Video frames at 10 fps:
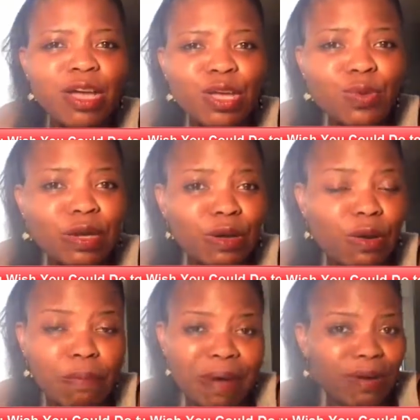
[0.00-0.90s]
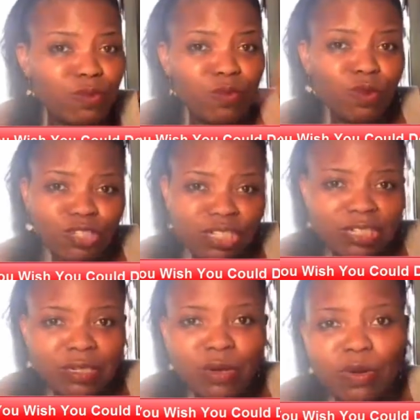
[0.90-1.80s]
You want to go bird
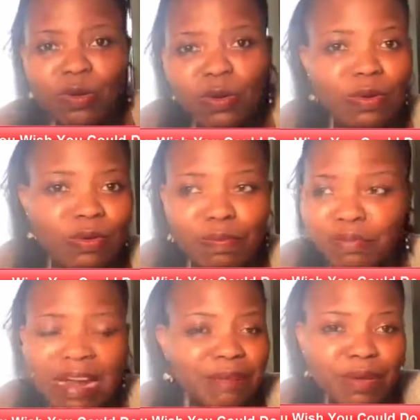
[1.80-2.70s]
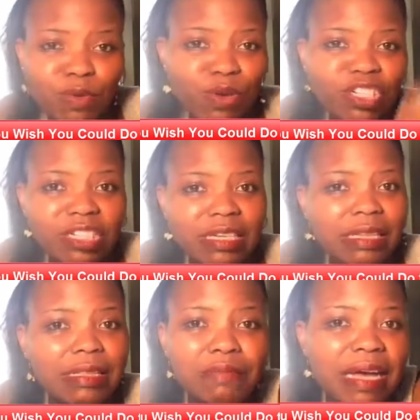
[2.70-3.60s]
watching or primate watching
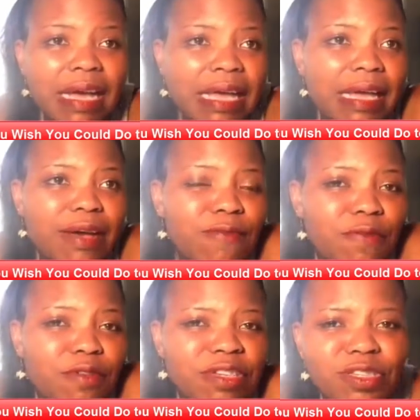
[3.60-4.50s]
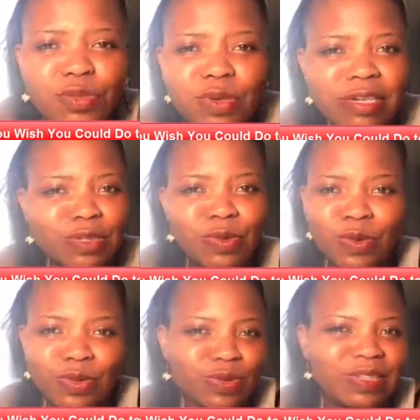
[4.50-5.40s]
in the Mgahinga forest. You want to do
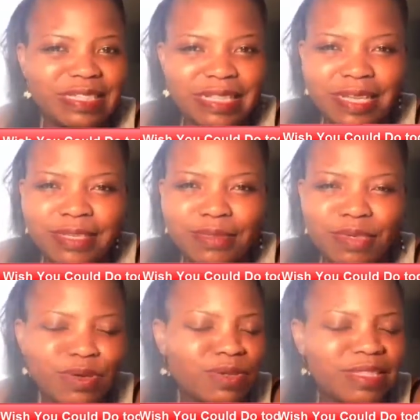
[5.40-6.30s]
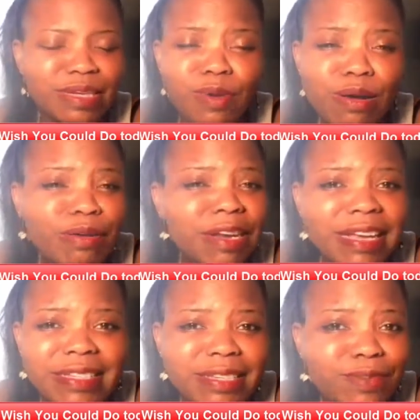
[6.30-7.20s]
all those things because they were
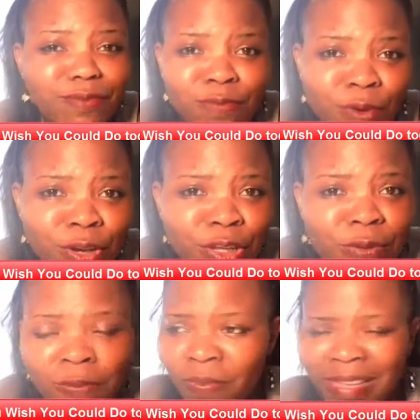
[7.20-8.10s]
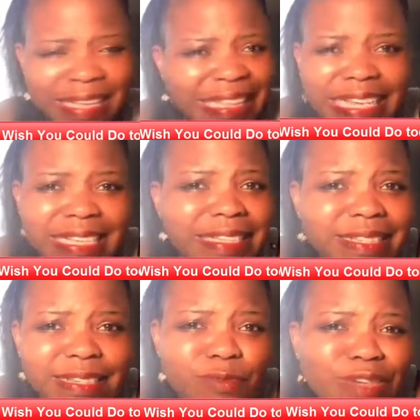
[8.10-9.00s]
created for you.
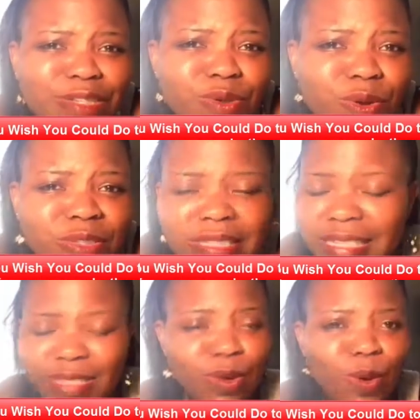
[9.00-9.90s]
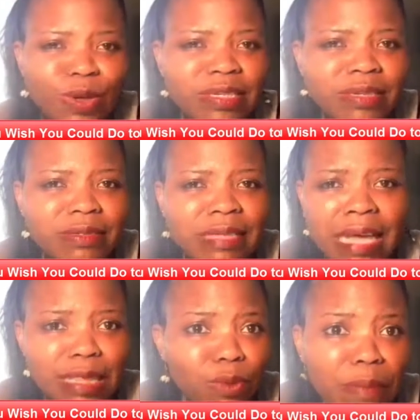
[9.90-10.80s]
These resorts, these hotels,
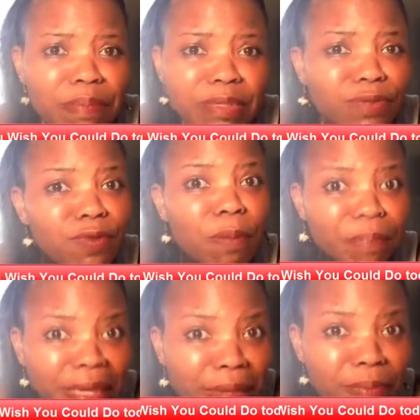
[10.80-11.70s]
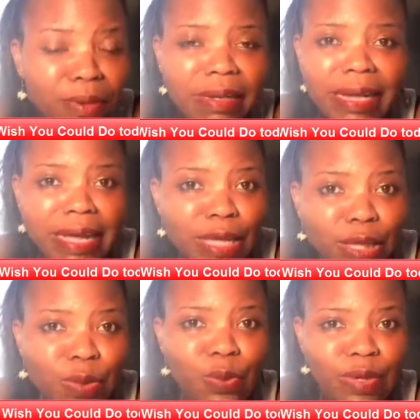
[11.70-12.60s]
they were built for people like
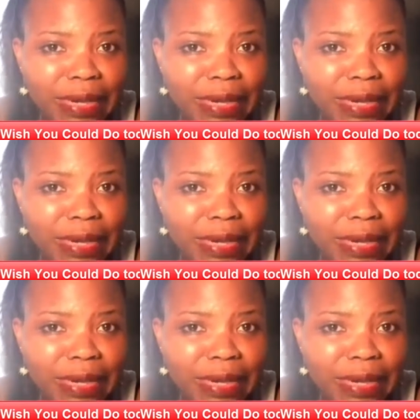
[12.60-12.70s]
you and